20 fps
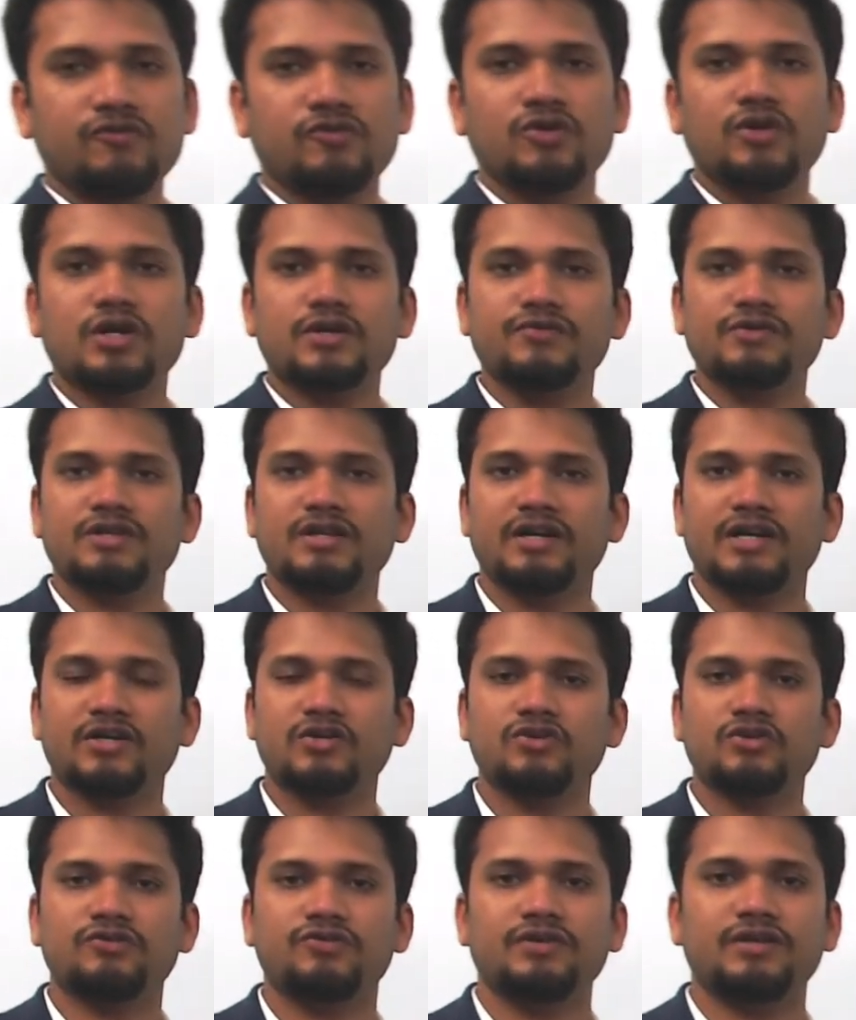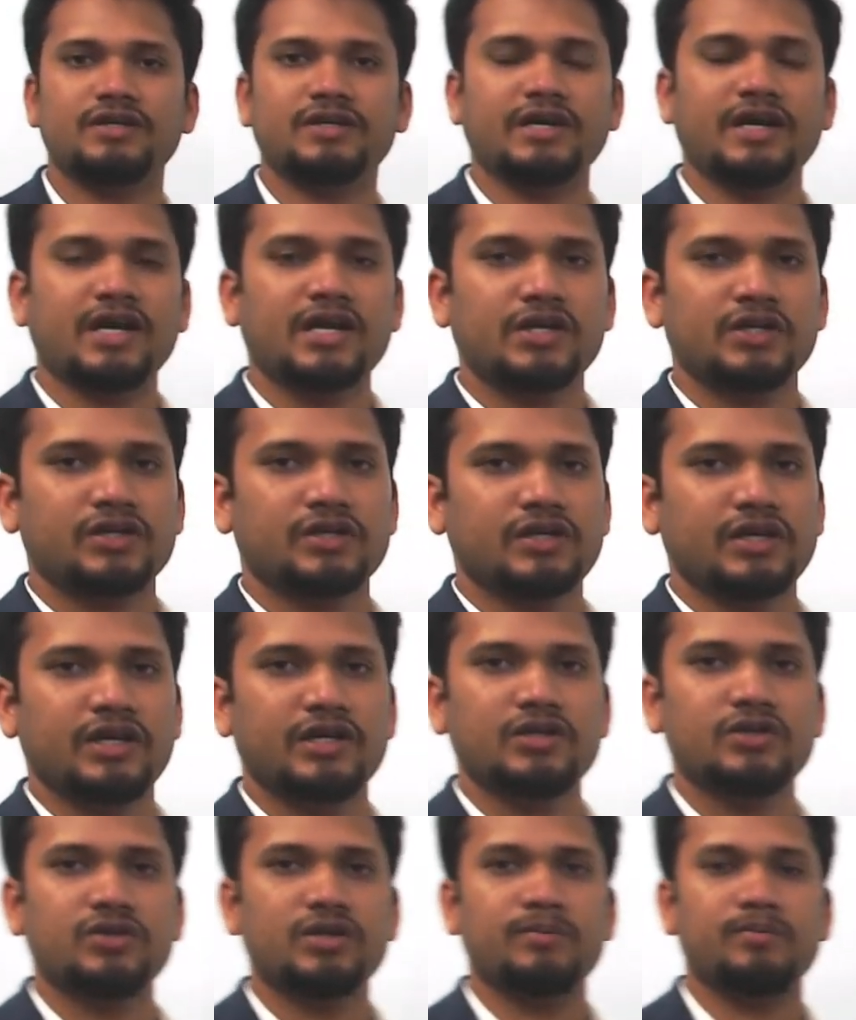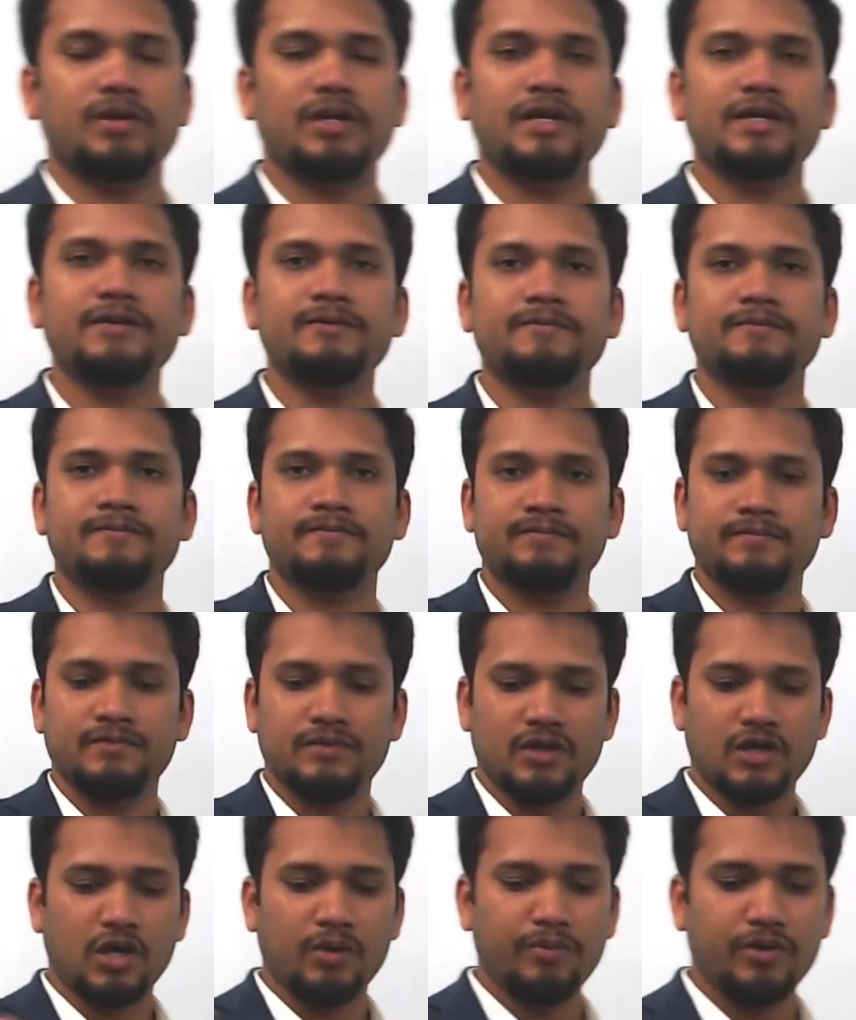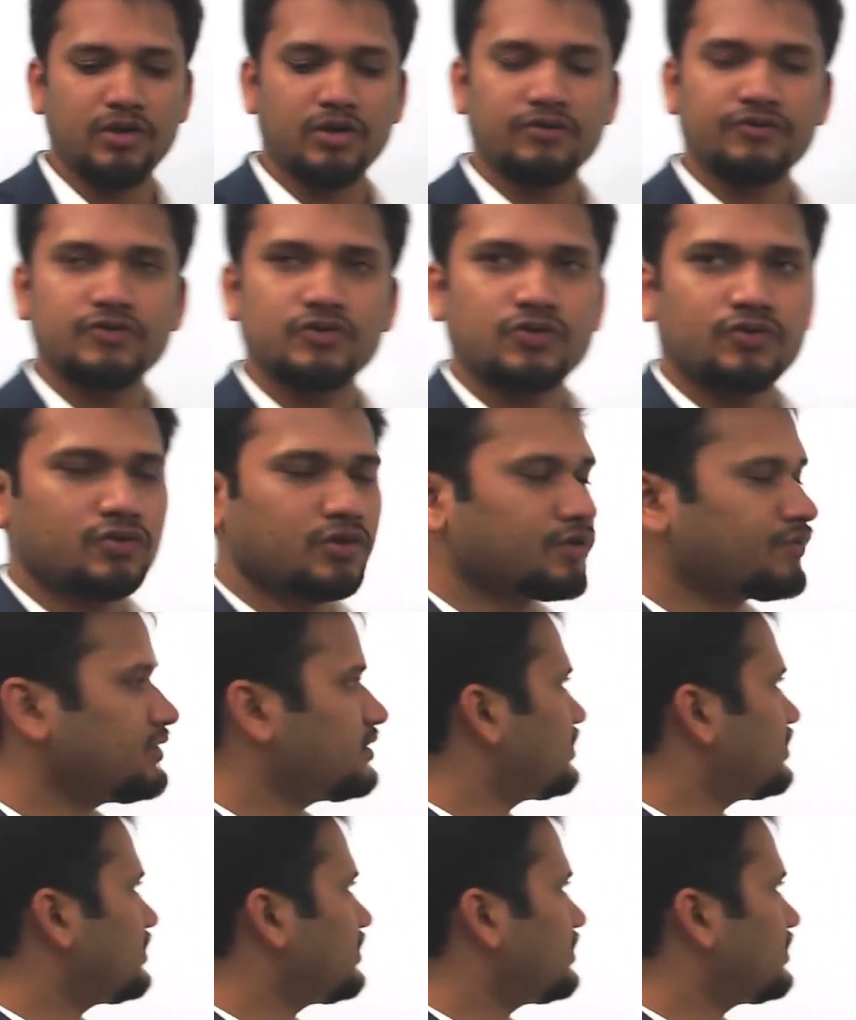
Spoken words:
worked with retrofit? Can you reply? How many of you work with